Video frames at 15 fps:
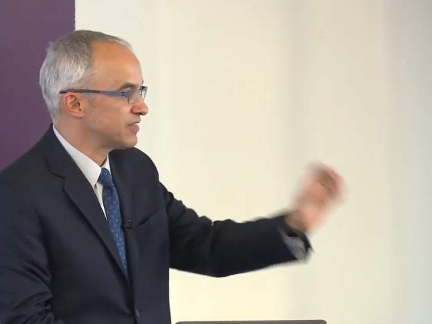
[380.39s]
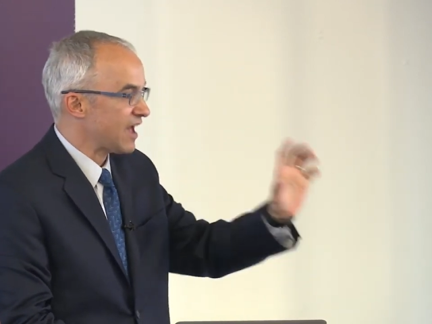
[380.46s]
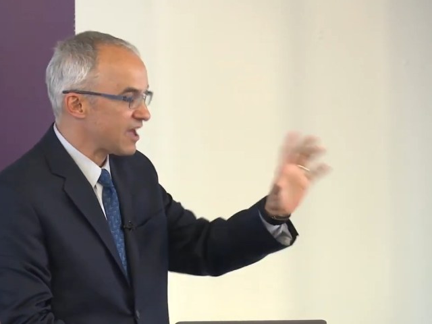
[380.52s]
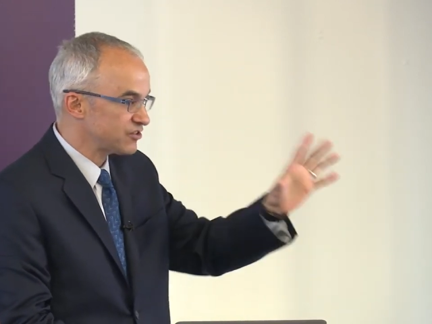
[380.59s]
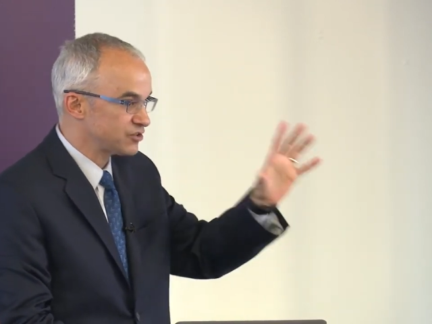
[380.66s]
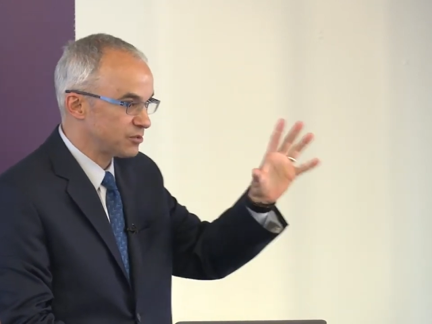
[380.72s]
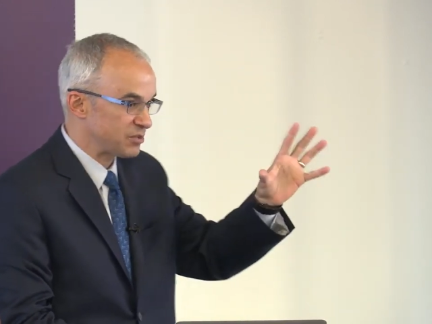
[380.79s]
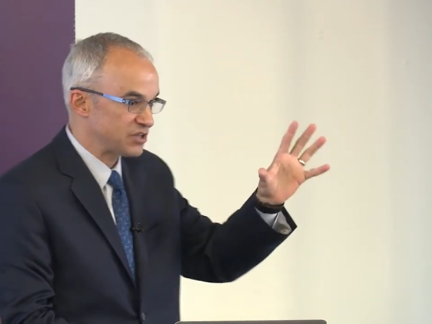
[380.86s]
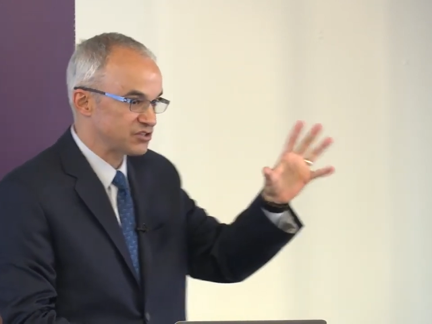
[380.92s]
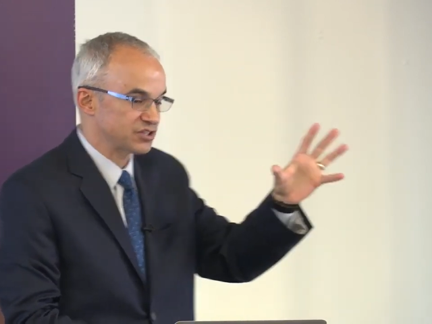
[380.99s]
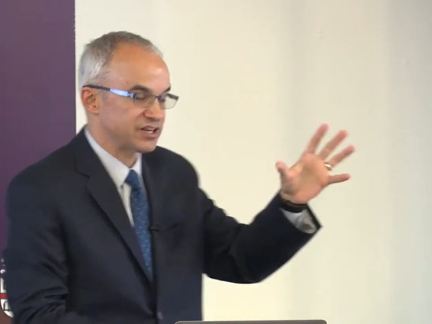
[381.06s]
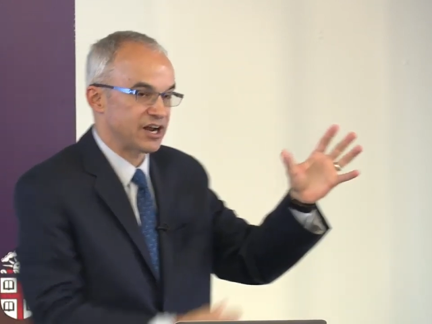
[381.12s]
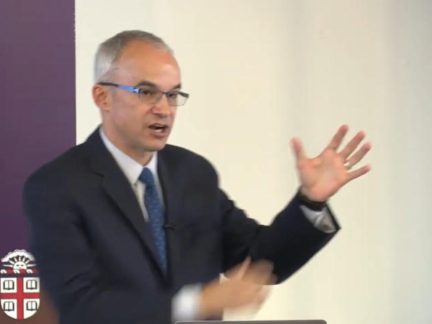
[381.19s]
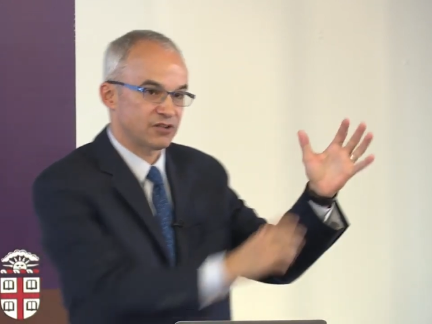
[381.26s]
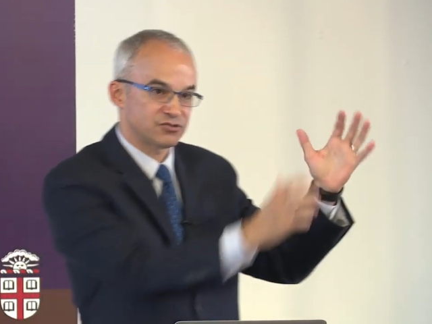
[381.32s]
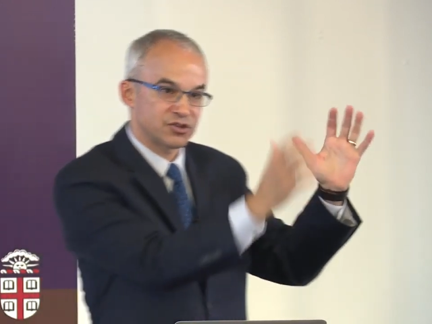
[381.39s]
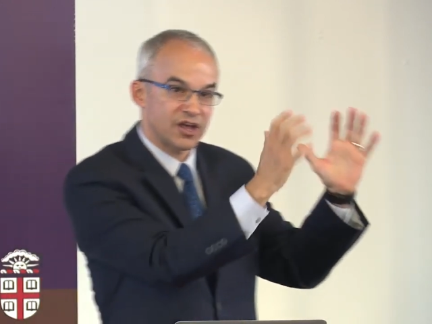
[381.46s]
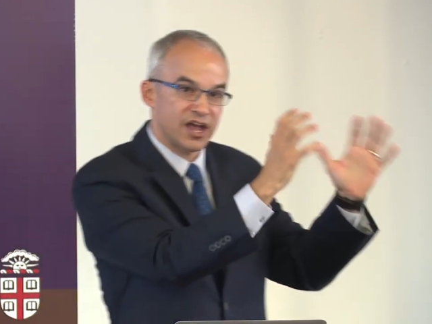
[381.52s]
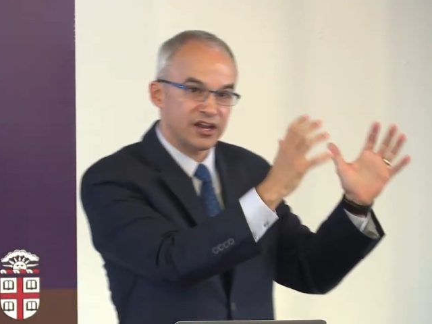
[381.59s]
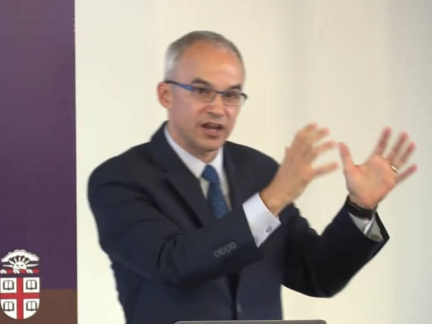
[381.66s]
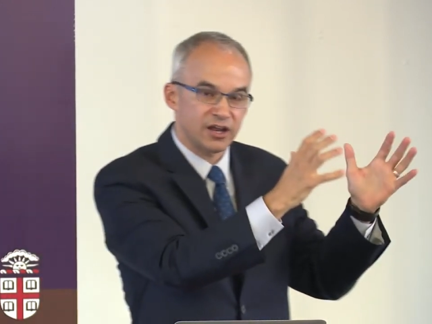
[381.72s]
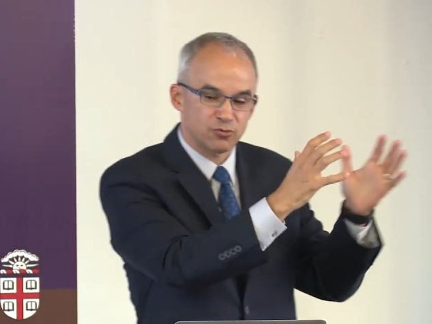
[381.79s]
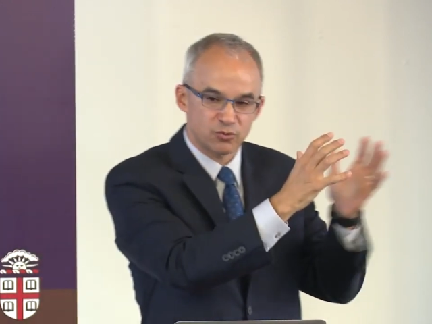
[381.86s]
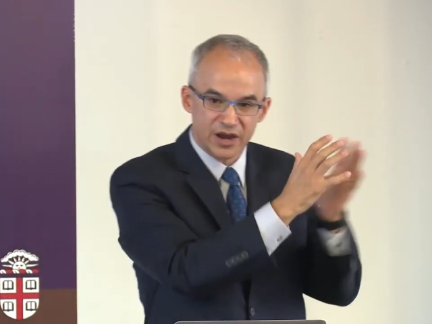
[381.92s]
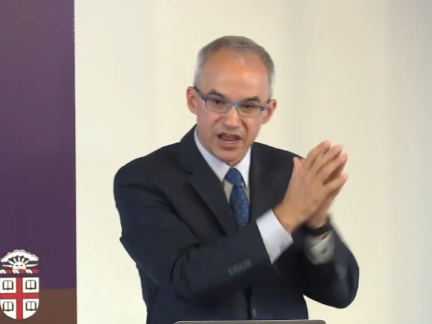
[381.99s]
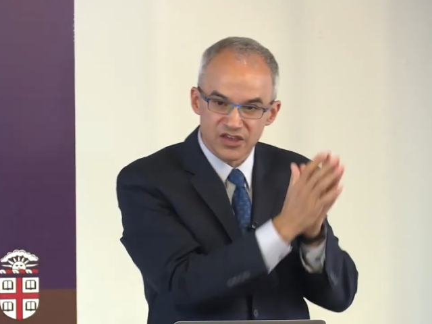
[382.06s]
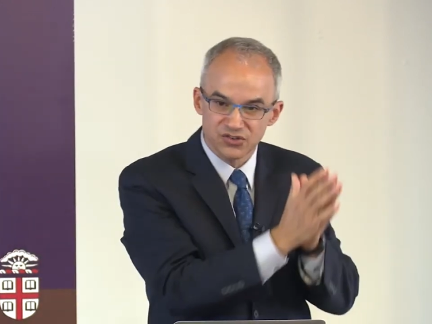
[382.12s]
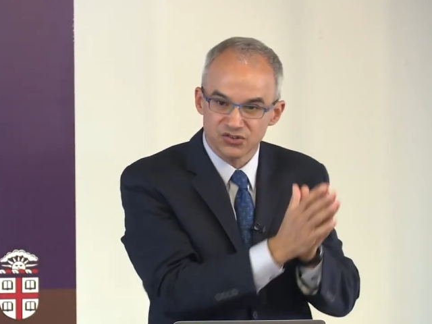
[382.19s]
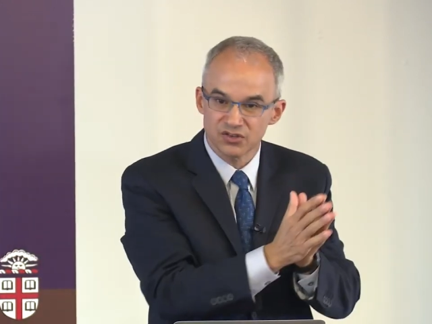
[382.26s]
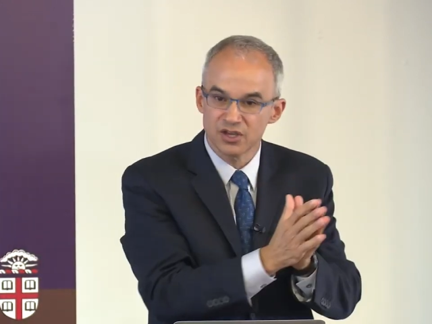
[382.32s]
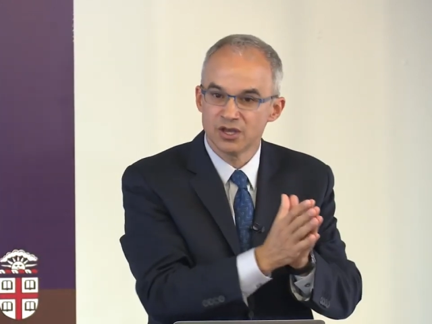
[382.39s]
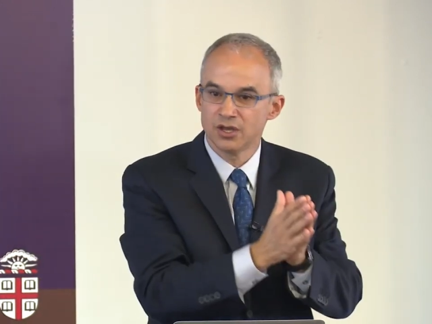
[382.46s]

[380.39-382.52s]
That's the basic narrative. So, and race,